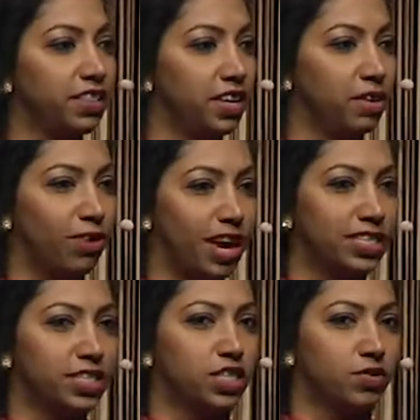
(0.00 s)
that
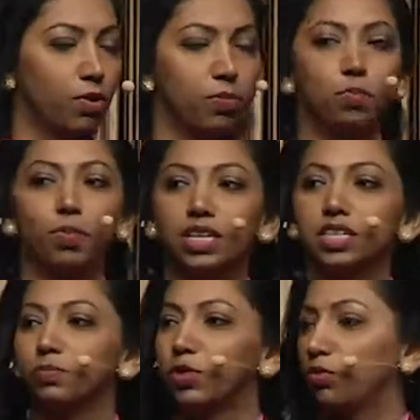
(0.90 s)
arises from the
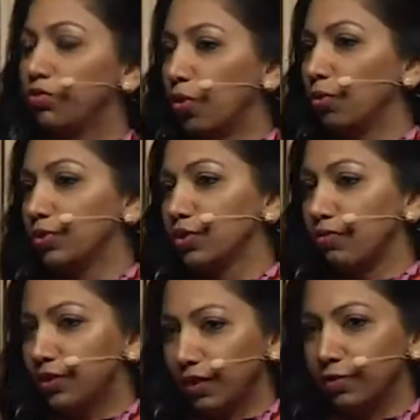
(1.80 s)
multiple forms
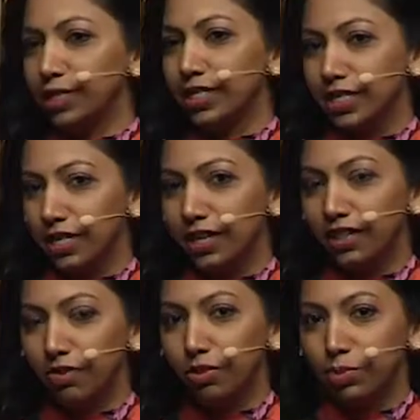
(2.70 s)
of diversity that
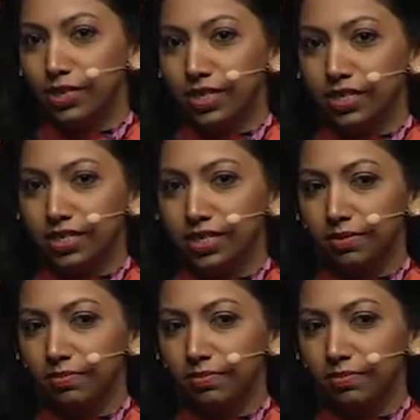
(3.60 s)
they represent.